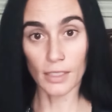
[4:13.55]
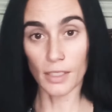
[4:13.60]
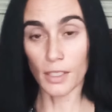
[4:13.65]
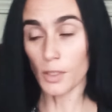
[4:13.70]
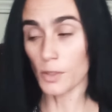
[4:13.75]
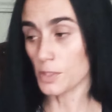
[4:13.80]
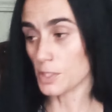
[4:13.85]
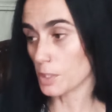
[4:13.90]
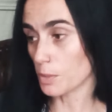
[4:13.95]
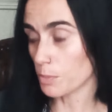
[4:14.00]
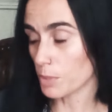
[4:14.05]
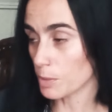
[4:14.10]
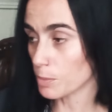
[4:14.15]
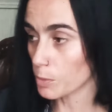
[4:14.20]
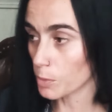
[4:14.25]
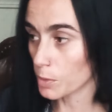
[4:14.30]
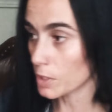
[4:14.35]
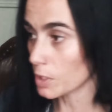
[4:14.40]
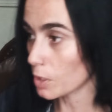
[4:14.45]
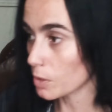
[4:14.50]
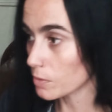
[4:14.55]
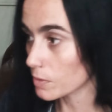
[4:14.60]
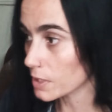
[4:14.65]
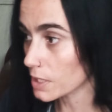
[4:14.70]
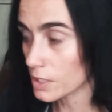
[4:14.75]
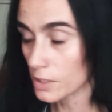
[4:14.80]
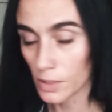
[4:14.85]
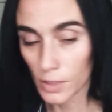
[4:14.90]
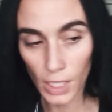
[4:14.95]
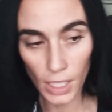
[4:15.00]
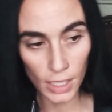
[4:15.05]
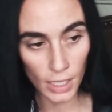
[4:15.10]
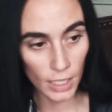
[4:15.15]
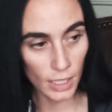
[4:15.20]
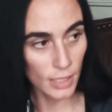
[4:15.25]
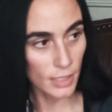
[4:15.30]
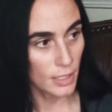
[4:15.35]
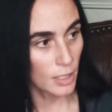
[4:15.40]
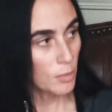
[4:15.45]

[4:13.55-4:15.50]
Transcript: No. Some people want to overeat. Do they need it?